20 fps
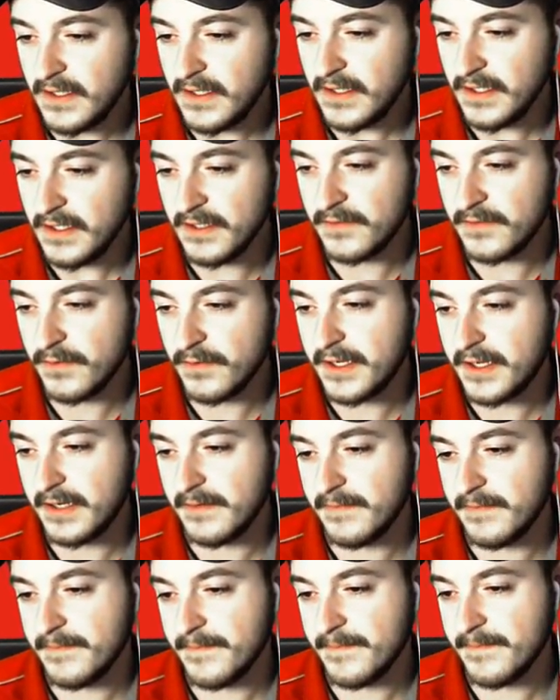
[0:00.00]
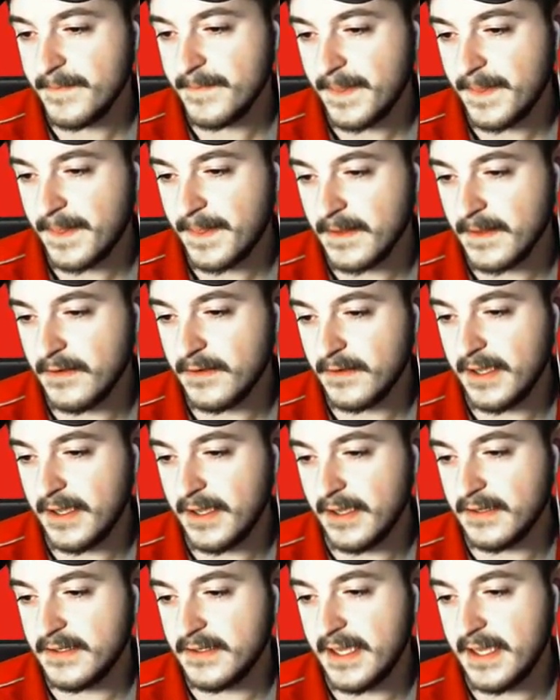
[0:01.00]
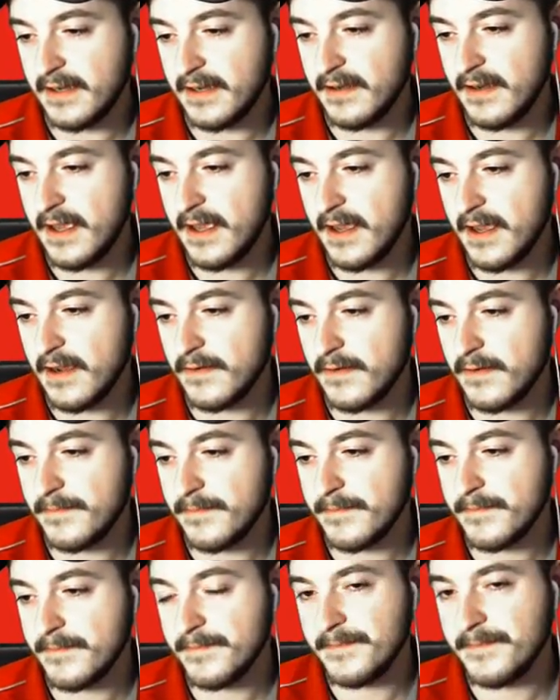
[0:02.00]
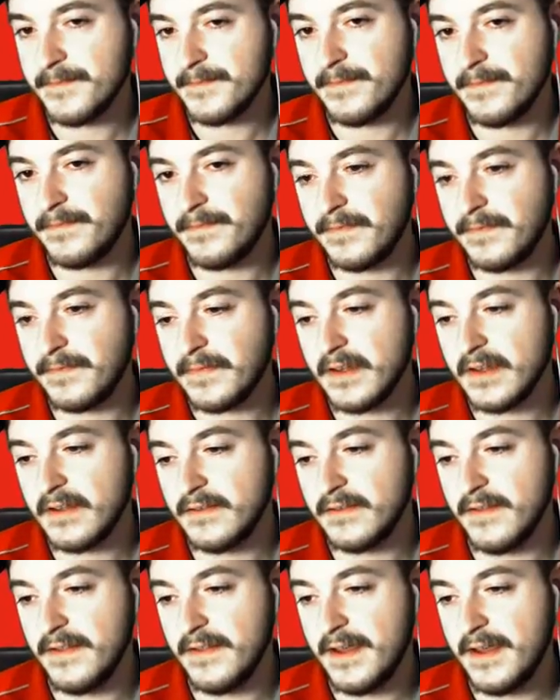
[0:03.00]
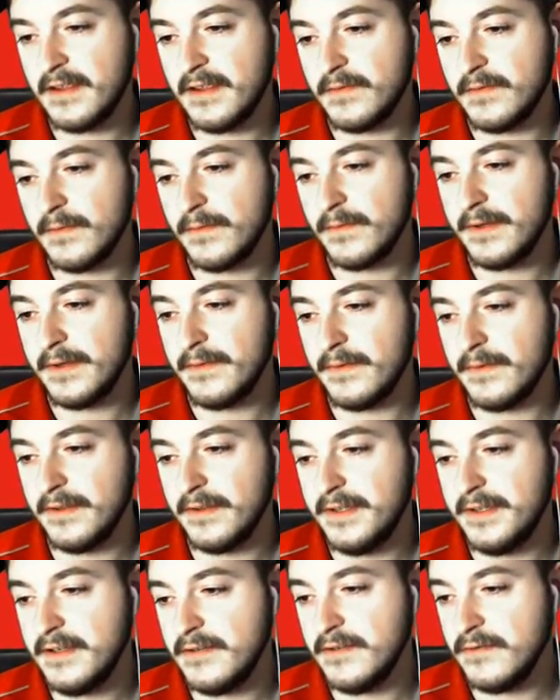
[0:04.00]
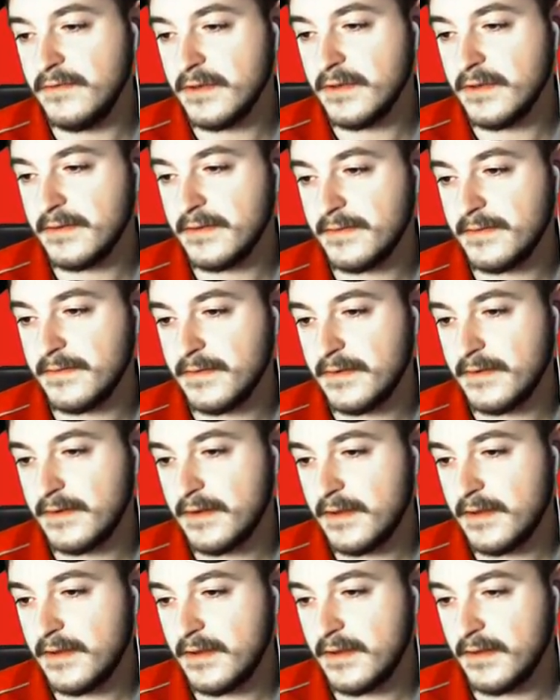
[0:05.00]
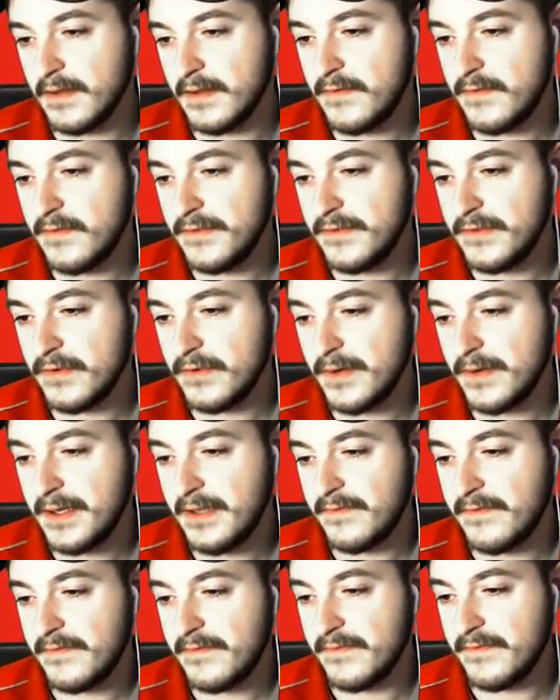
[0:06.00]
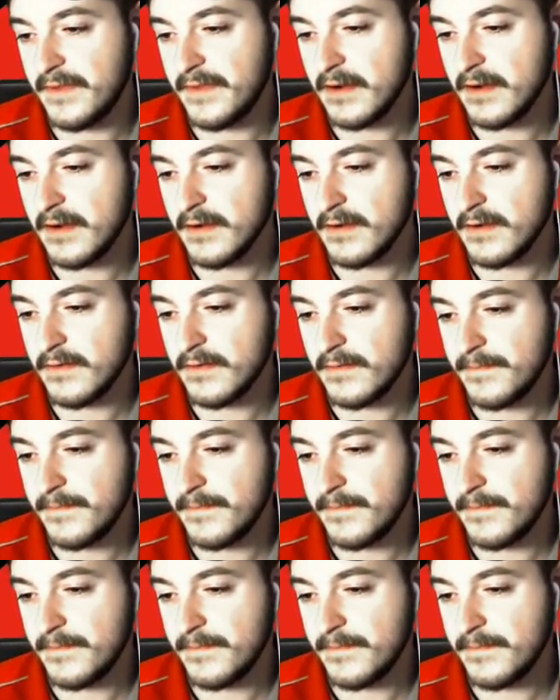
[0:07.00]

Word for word: It's working. Okay, attack it now. So that is what we will do. Level 20 Pharaoh.